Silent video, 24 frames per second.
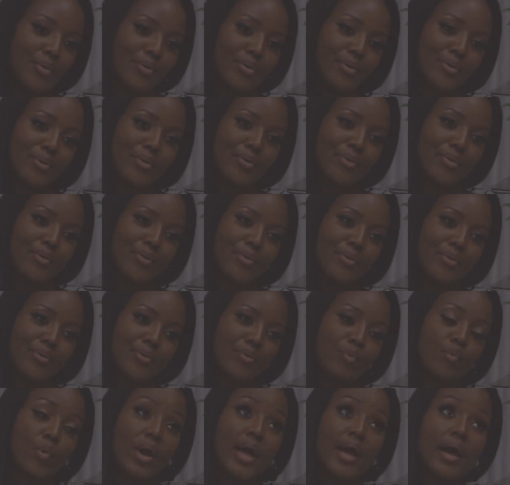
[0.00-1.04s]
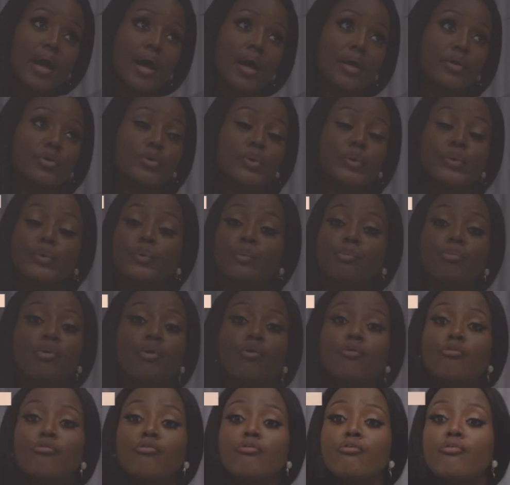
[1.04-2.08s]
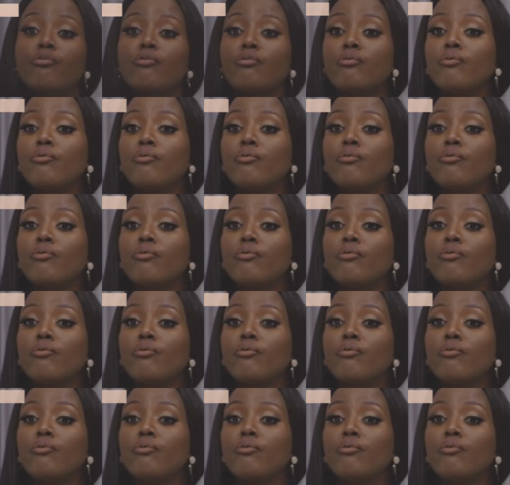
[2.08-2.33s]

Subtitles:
Woo! Where you move